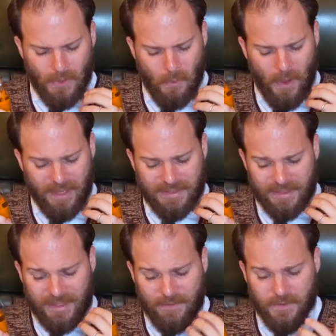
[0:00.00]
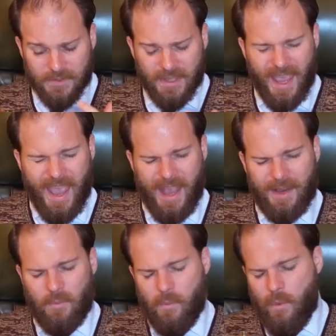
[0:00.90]
where it delivers
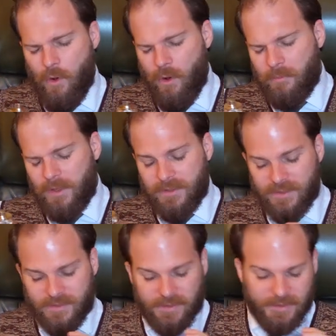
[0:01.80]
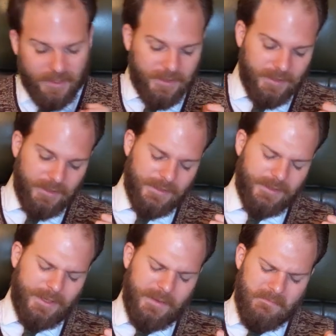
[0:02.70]
a warm and
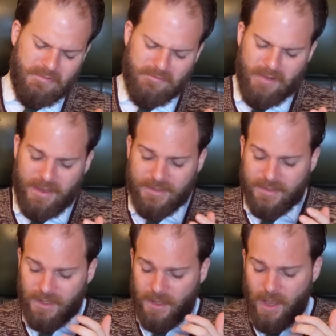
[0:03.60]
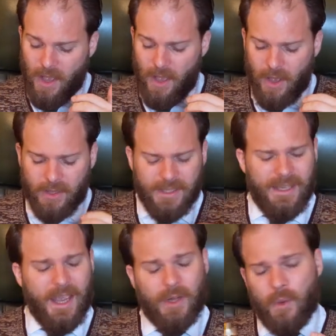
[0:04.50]
succulent and embracing
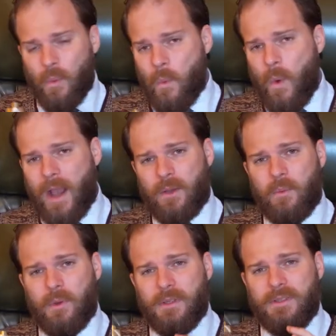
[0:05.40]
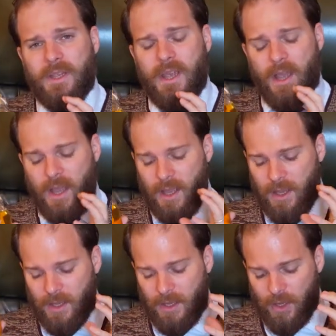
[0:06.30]
honey and guaiacwood
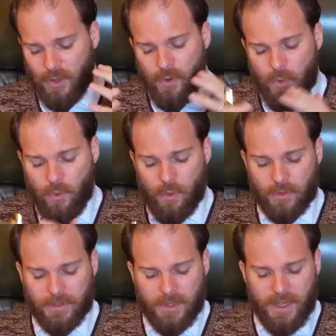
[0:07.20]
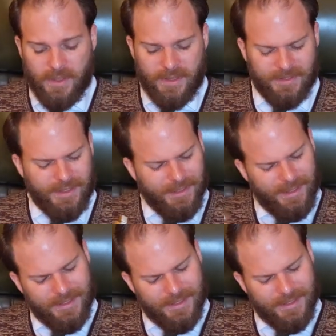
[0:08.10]
accord. There's a little